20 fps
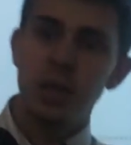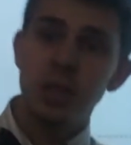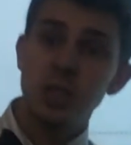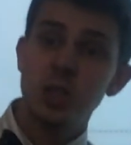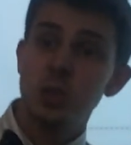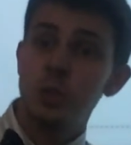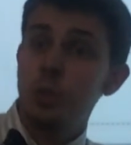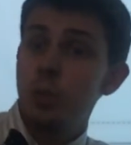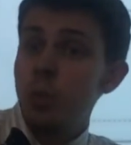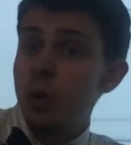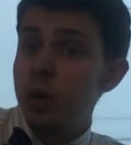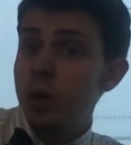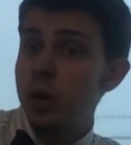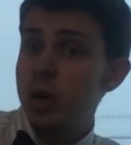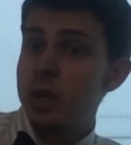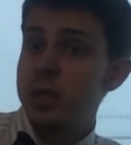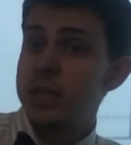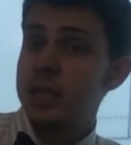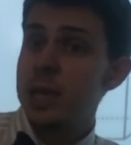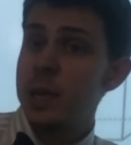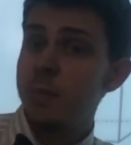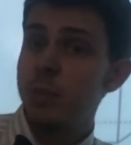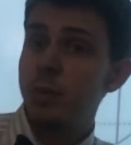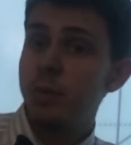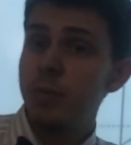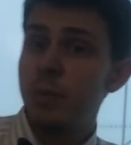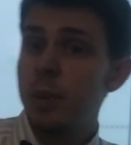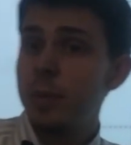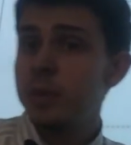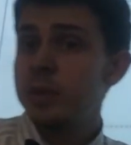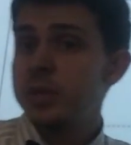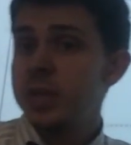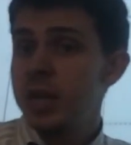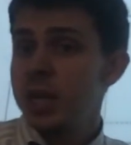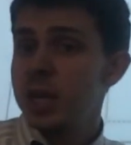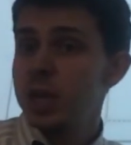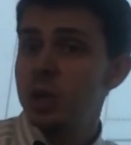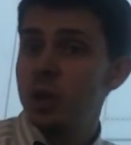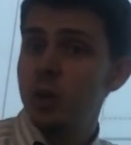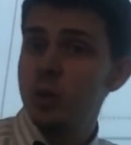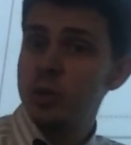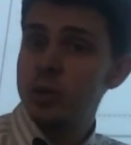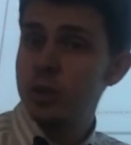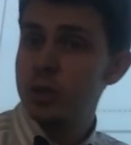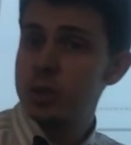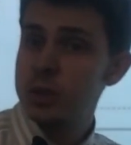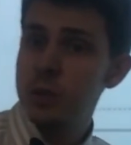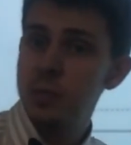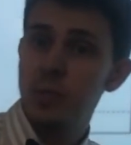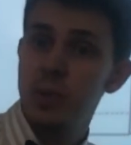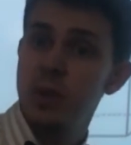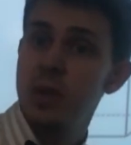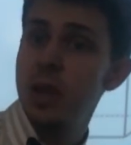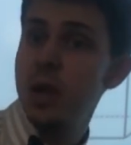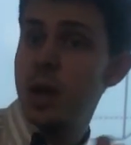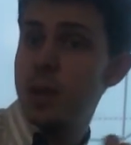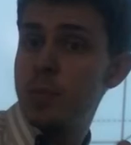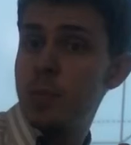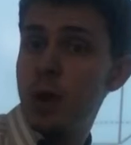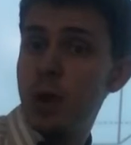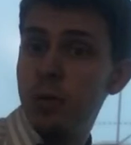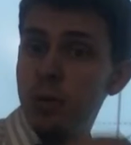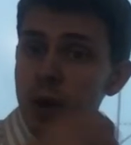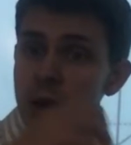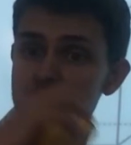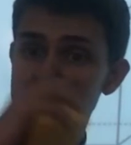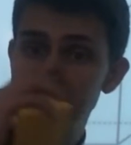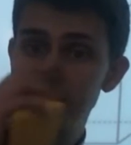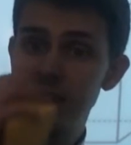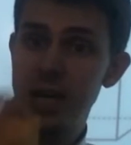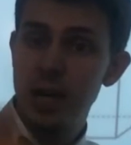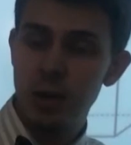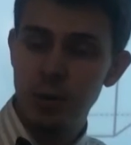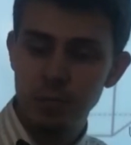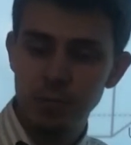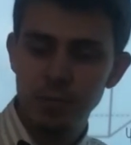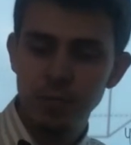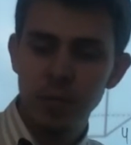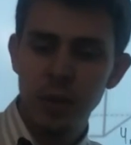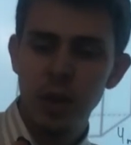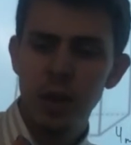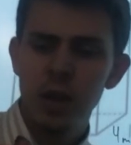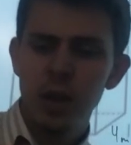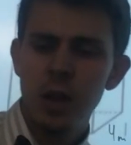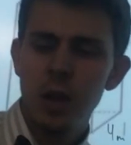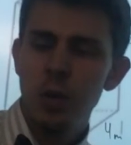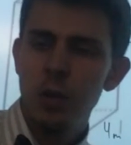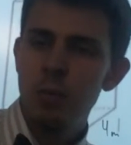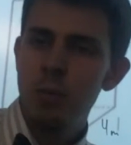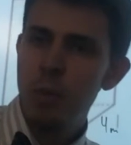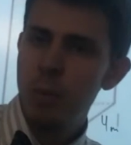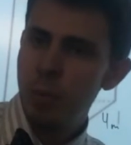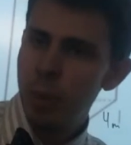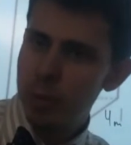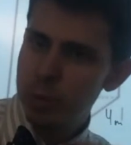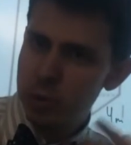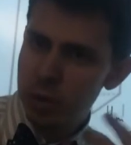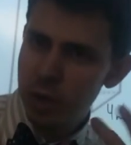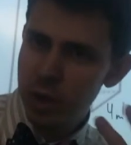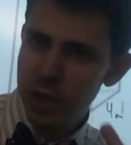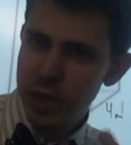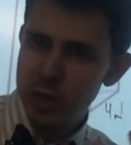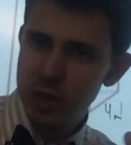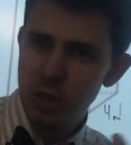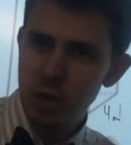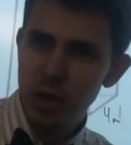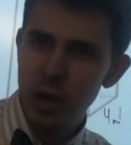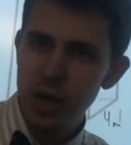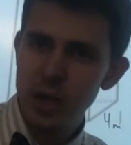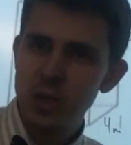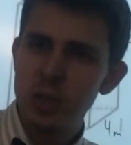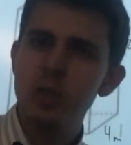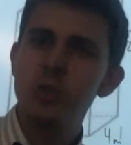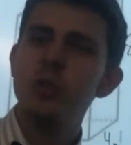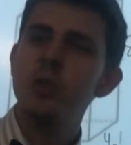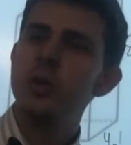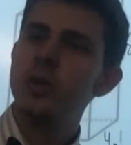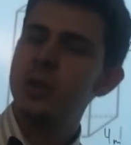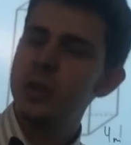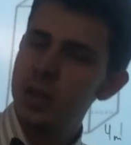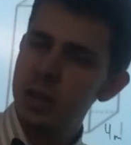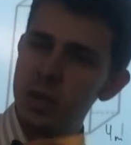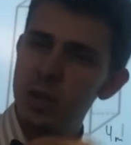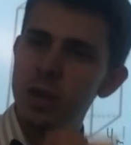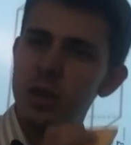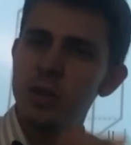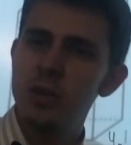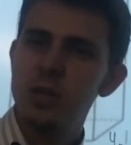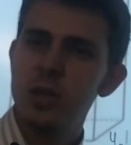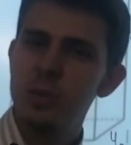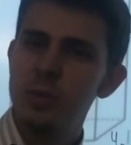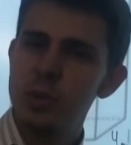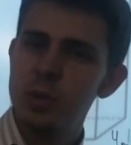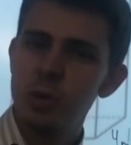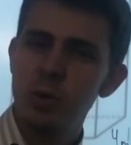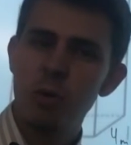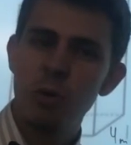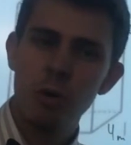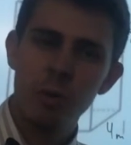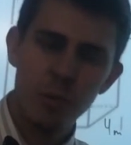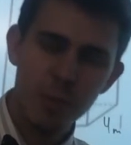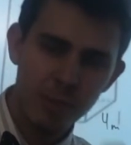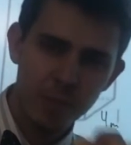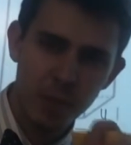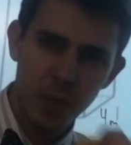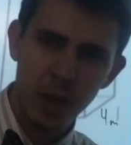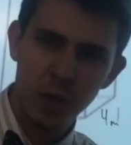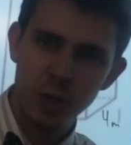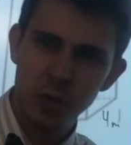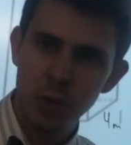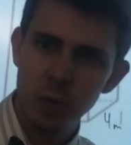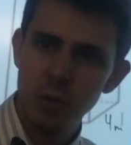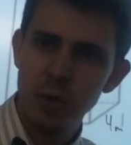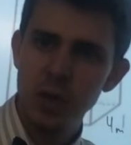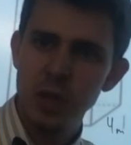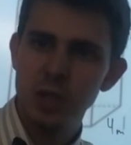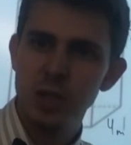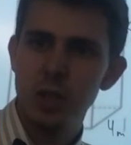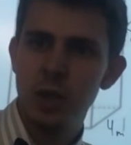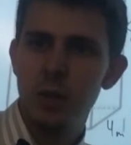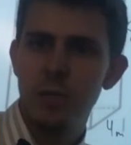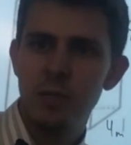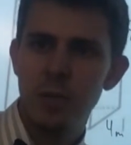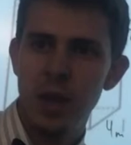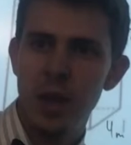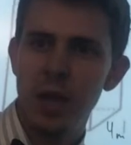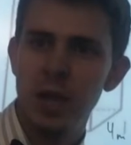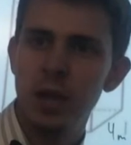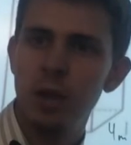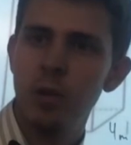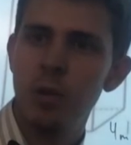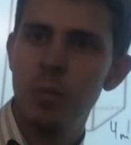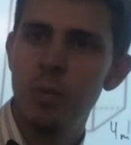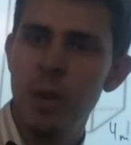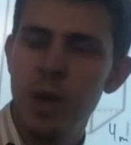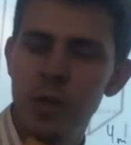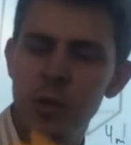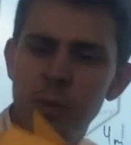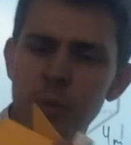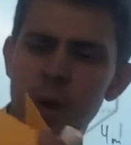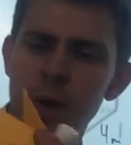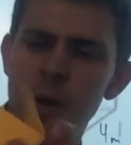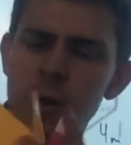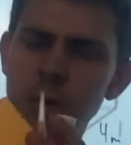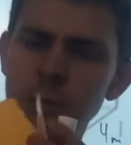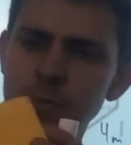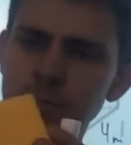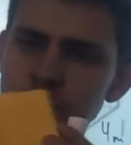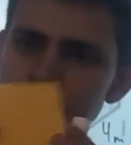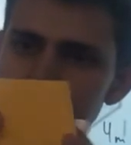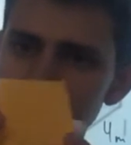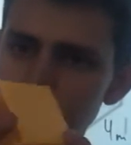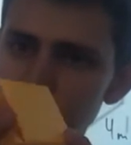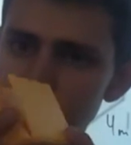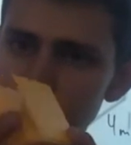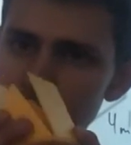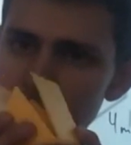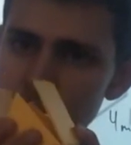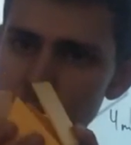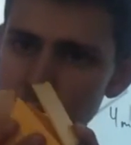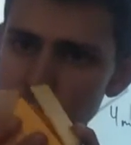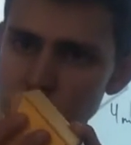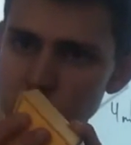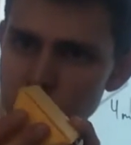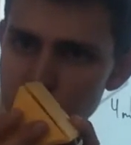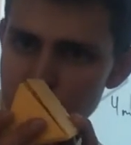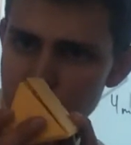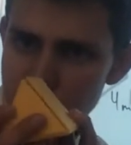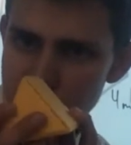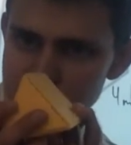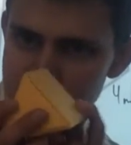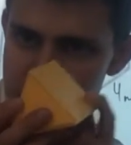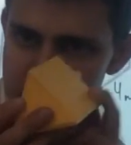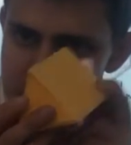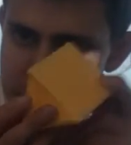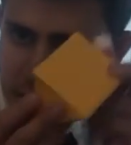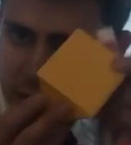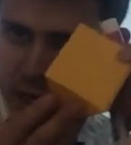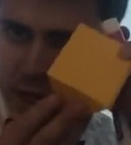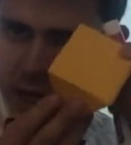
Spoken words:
This is one good example of maybe taking notes on something that I'm not writing down. Remember, I'm trying to get you guys to, at the end of the year, say, Mr. Corbett, I don't need you. I can learn math on my own. There's two bases.